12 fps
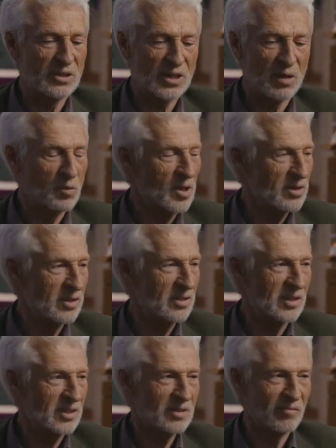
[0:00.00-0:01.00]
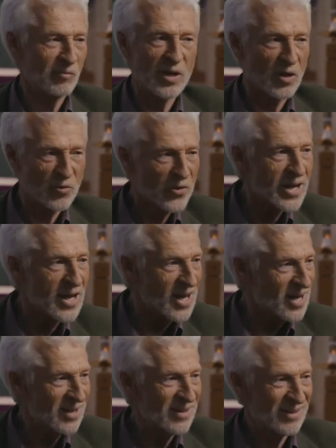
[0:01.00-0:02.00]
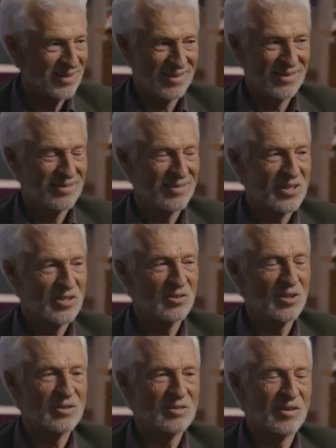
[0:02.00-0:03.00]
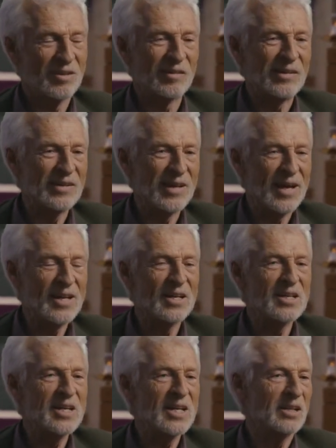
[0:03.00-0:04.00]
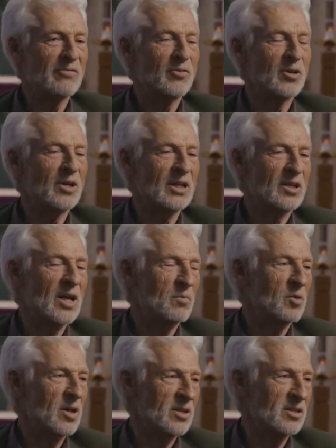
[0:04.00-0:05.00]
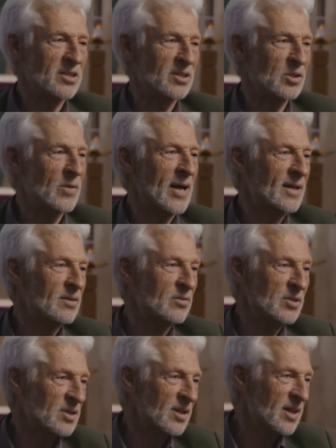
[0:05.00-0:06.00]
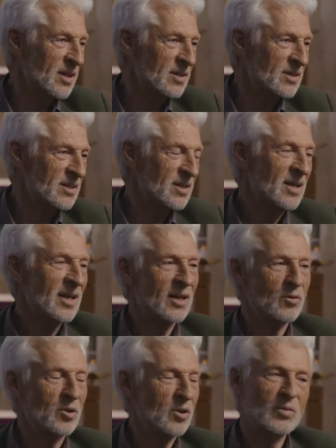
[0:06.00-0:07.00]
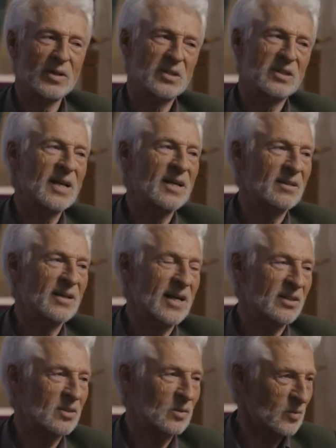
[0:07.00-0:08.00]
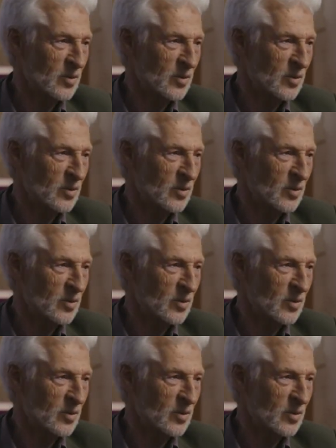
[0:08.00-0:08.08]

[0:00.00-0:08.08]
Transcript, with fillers: this hypothesis, we agree. There is not any need for another hypothesis to add to science in order to understand the natural